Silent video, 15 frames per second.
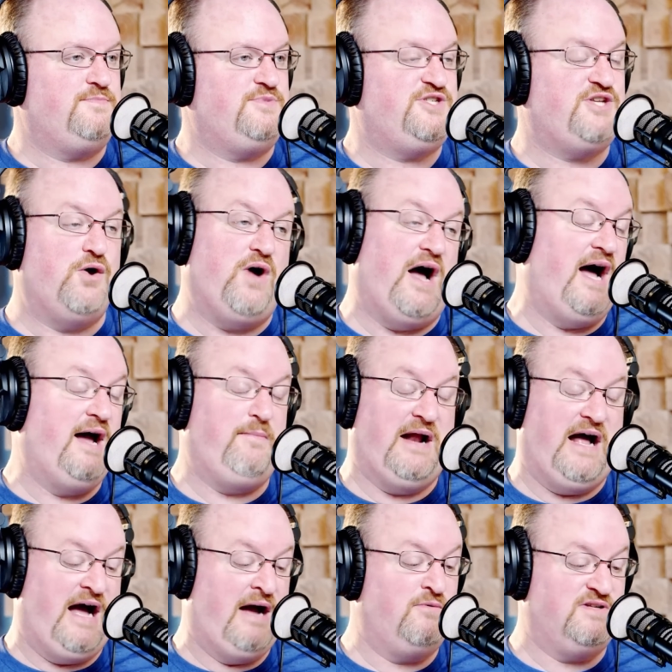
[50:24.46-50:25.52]
So I
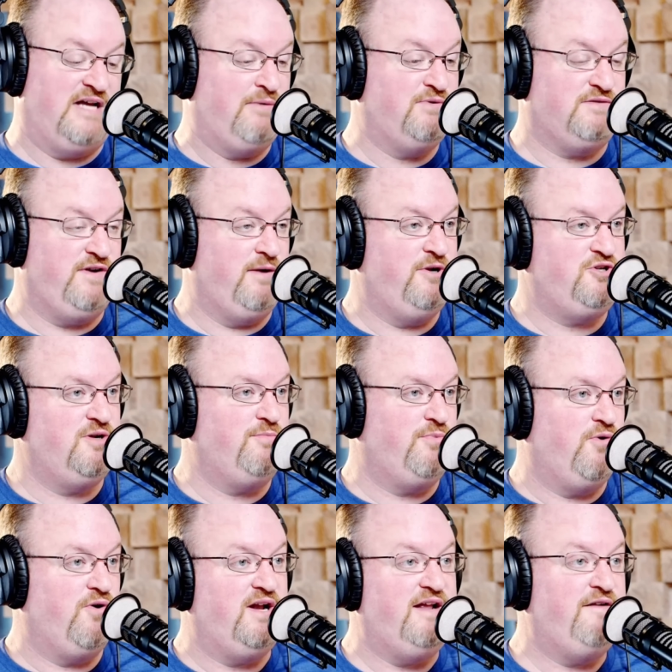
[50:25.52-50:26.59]
mean, I was very much on board